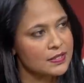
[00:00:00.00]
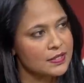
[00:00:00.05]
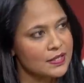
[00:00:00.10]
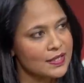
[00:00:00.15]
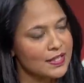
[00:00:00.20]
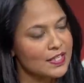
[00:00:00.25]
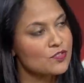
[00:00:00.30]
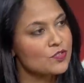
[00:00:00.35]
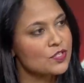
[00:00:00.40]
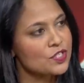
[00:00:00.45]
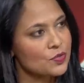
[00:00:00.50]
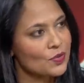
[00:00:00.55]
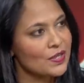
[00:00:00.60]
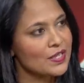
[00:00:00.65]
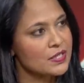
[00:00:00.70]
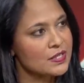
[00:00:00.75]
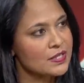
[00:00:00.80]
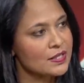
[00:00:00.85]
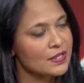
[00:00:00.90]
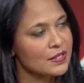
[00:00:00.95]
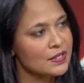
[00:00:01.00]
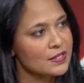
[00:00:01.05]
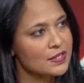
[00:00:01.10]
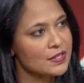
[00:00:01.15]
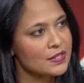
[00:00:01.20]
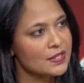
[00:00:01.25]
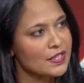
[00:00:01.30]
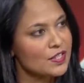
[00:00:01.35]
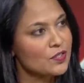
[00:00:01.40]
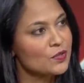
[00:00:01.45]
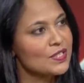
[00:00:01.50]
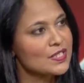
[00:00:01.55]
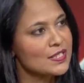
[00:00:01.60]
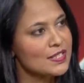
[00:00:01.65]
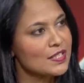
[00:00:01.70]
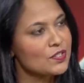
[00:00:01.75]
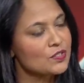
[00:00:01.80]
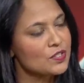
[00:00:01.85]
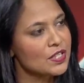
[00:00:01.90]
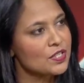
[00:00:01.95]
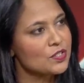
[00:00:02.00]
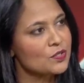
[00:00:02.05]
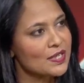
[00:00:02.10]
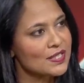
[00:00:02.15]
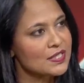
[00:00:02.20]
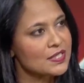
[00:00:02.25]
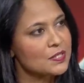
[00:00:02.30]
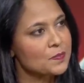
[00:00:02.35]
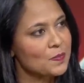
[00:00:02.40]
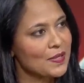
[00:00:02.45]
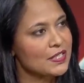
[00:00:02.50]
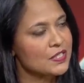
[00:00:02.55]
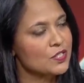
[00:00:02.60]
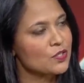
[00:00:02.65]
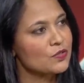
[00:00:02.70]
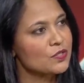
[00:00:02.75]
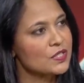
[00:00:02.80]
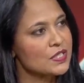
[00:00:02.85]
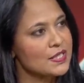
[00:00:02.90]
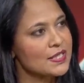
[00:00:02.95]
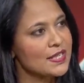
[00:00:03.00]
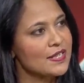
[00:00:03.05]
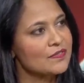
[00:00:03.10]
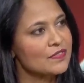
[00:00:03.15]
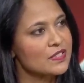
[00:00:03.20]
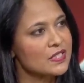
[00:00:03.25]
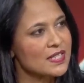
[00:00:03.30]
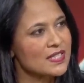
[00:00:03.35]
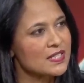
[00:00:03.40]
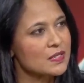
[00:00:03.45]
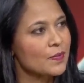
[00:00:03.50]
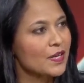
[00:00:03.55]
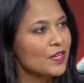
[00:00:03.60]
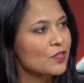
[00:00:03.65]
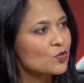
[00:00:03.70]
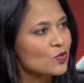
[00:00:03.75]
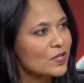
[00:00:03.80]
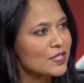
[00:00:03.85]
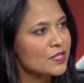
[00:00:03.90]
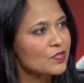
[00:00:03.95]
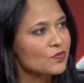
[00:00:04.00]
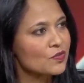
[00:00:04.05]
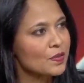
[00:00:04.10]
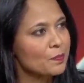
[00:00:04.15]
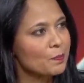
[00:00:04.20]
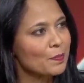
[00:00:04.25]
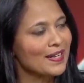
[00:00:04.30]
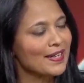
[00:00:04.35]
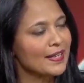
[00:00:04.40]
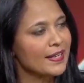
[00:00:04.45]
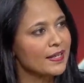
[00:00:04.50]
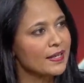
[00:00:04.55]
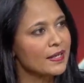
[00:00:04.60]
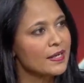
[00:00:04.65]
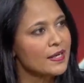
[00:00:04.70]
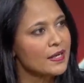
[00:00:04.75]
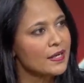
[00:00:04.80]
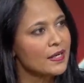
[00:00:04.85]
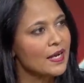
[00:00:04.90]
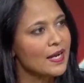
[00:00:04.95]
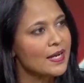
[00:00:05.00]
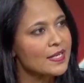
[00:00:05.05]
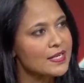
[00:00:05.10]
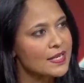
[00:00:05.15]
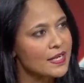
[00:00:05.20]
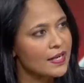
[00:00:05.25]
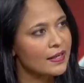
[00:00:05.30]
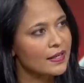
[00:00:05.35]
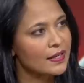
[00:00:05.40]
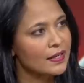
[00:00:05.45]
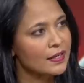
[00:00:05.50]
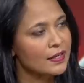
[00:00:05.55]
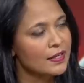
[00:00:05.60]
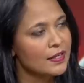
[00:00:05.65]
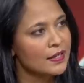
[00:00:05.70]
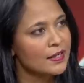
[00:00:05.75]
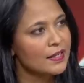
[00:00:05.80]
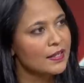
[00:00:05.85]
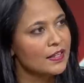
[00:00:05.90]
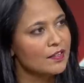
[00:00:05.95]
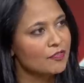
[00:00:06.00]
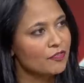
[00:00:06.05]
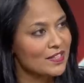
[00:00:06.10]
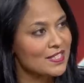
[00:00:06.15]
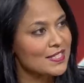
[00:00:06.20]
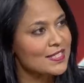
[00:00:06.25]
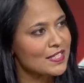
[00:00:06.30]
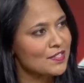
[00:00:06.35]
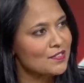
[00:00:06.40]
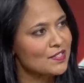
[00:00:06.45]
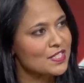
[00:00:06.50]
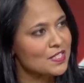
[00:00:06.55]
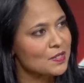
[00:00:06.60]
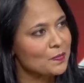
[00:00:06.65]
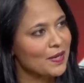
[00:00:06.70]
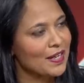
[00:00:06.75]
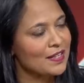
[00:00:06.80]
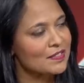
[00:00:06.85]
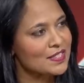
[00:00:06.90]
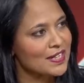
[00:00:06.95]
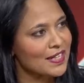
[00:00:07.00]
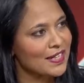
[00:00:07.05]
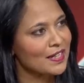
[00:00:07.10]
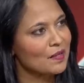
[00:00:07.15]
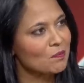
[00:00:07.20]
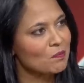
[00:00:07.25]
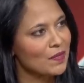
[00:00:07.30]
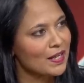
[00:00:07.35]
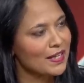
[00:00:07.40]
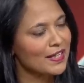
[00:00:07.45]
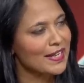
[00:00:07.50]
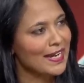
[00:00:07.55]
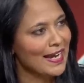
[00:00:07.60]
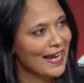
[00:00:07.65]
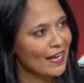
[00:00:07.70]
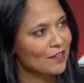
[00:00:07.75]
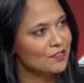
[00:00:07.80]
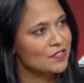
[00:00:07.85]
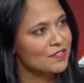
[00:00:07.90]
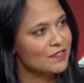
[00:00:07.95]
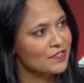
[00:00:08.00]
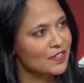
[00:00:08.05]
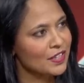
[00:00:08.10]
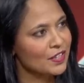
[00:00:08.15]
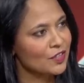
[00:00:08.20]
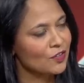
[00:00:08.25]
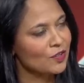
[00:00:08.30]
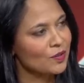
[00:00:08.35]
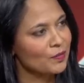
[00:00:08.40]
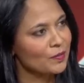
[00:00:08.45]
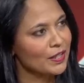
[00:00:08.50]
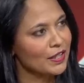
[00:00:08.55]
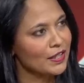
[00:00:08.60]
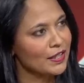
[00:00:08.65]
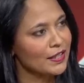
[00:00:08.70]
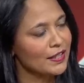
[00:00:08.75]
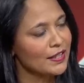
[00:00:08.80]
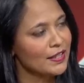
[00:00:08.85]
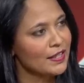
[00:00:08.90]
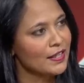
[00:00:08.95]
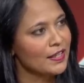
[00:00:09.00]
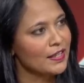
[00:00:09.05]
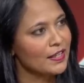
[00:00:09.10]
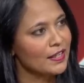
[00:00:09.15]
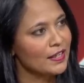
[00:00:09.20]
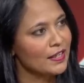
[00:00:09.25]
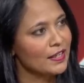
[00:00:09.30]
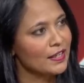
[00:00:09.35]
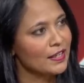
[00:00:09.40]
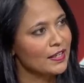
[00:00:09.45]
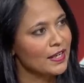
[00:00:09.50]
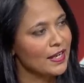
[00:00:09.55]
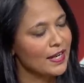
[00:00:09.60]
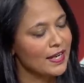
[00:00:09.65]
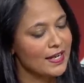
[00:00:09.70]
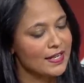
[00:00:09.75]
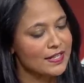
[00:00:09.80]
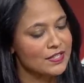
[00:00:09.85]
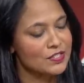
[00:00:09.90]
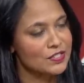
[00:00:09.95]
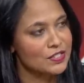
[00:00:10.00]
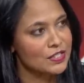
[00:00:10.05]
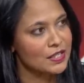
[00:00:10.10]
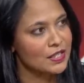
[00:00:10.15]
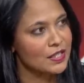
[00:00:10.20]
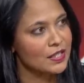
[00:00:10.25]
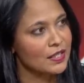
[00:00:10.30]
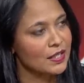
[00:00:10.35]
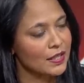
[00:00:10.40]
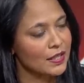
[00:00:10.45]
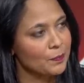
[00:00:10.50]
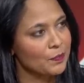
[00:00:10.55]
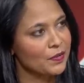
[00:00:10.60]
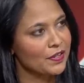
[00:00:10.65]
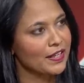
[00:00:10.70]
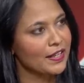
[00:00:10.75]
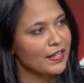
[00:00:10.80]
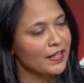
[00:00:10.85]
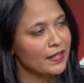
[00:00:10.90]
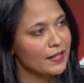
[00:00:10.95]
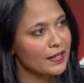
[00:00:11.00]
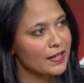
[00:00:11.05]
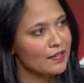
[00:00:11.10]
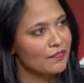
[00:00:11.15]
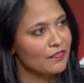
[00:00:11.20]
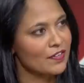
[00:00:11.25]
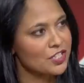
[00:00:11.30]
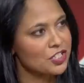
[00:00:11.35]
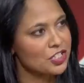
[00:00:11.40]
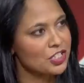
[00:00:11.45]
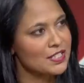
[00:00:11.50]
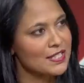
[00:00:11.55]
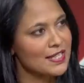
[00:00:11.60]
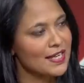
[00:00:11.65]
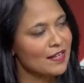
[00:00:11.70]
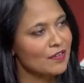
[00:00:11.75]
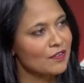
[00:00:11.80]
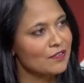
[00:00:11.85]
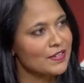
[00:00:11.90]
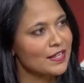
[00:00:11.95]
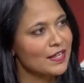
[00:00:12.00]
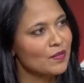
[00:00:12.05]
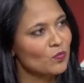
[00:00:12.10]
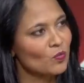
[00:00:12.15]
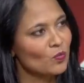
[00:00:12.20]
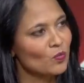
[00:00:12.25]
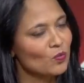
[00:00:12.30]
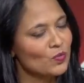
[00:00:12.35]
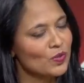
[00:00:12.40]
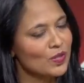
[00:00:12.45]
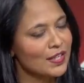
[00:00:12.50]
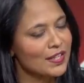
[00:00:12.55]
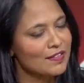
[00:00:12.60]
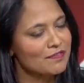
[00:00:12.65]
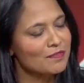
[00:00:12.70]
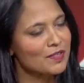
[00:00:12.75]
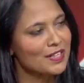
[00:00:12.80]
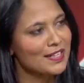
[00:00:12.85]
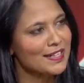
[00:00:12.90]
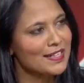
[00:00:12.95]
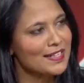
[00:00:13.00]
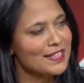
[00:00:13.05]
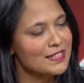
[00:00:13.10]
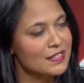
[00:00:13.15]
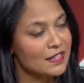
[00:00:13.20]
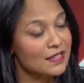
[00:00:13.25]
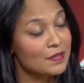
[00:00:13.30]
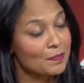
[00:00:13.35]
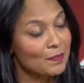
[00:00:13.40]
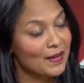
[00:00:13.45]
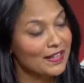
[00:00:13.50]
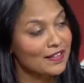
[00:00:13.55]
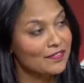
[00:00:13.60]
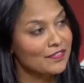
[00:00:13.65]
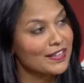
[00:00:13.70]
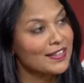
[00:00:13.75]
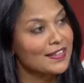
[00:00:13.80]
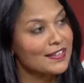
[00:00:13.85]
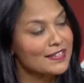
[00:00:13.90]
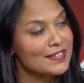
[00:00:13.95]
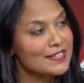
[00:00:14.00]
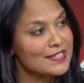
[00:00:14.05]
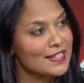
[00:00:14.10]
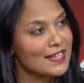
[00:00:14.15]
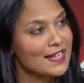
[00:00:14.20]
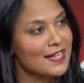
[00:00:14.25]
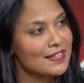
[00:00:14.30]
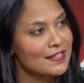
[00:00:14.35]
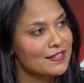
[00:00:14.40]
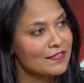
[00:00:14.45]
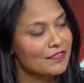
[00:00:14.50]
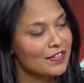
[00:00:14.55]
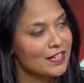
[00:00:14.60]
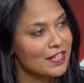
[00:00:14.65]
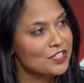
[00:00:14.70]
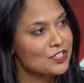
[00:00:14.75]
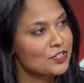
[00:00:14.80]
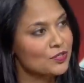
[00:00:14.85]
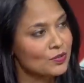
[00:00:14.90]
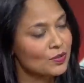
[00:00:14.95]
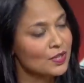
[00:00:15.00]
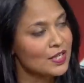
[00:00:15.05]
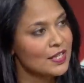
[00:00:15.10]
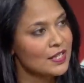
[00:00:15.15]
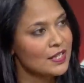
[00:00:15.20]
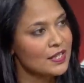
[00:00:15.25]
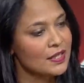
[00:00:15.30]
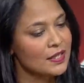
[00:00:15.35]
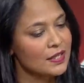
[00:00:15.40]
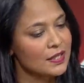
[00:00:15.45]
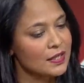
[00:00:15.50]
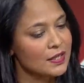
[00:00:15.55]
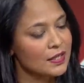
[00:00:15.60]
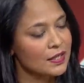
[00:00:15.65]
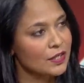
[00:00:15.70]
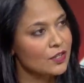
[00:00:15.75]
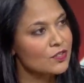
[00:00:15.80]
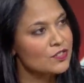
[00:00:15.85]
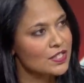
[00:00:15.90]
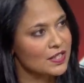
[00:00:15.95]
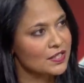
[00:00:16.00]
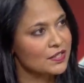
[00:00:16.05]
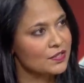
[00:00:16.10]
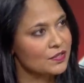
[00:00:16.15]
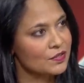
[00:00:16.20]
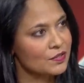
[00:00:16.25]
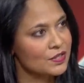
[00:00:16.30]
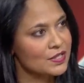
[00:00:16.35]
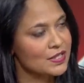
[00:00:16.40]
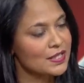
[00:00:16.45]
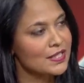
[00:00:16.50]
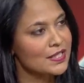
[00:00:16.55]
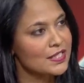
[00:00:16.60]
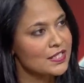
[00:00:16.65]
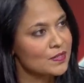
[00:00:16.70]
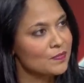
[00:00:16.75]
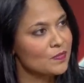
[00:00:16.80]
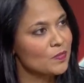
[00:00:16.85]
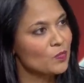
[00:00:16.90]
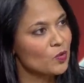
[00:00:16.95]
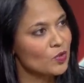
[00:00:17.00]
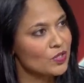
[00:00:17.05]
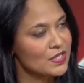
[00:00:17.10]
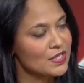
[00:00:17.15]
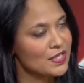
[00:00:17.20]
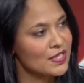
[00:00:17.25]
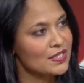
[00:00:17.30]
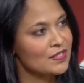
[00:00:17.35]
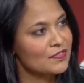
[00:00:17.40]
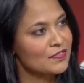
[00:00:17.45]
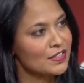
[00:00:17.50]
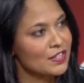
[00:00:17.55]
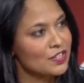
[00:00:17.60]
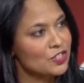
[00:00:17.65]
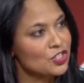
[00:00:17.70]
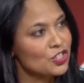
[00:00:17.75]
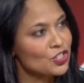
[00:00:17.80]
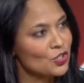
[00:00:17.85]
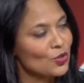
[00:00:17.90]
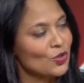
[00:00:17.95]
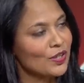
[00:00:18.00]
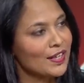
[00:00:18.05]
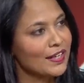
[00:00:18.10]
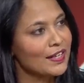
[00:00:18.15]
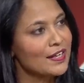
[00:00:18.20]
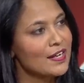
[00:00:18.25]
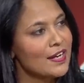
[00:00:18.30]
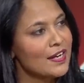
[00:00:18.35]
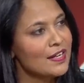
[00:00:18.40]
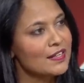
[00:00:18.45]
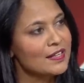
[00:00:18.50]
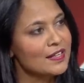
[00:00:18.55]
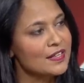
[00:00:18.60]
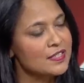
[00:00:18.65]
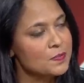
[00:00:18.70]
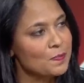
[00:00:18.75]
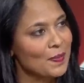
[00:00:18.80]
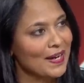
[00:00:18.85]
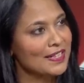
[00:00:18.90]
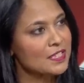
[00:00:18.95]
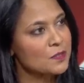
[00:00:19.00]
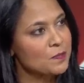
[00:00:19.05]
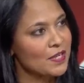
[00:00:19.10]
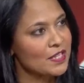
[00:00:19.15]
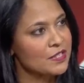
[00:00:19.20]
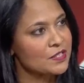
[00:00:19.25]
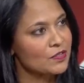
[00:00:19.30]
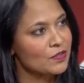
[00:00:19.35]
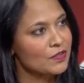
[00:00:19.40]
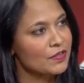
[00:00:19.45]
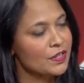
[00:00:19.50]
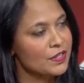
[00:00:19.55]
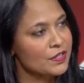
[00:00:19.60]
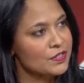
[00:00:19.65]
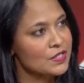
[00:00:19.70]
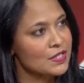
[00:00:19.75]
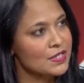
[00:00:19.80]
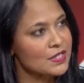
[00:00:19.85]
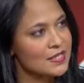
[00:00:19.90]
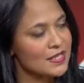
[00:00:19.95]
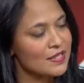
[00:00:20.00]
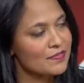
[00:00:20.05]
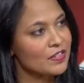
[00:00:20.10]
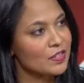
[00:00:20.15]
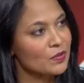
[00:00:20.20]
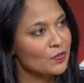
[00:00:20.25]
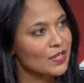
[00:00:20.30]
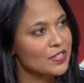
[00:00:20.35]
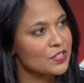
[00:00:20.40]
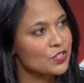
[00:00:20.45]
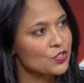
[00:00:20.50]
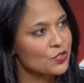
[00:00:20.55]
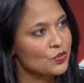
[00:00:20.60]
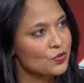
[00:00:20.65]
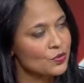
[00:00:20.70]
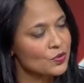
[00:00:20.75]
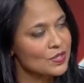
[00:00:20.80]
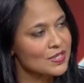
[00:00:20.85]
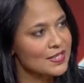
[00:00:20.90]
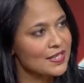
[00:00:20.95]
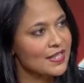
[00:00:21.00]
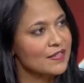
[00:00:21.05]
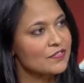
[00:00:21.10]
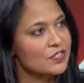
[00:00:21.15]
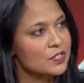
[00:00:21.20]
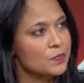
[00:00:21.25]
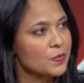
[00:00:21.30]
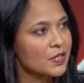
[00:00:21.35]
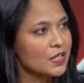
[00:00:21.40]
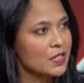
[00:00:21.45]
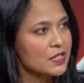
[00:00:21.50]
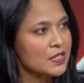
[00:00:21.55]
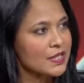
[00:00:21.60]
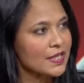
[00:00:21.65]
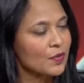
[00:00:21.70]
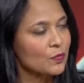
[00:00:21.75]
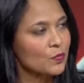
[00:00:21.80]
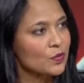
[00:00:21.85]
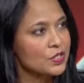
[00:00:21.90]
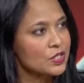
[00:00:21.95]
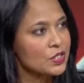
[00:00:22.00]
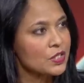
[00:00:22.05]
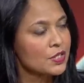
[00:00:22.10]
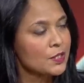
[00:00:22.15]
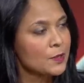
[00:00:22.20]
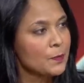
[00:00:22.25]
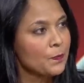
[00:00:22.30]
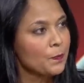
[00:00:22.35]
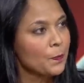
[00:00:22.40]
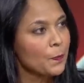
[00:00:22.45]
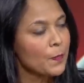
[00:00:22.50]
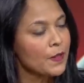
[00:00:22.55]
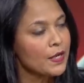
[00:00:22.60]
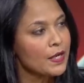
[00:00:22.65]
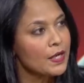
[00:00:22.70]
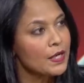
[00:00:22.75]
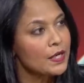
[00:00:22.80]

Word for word: interest rates, that the increase in interest is passed on to savers. That's about 23 billion a year. If we're serious about taking money out of the economy and bringing inflation down, then the government needs, the Bank of England and the Financial Conduct Authority needs to be more assertive in ensuring that banks pass on those saving rates to savers. What would you like, that would, how would you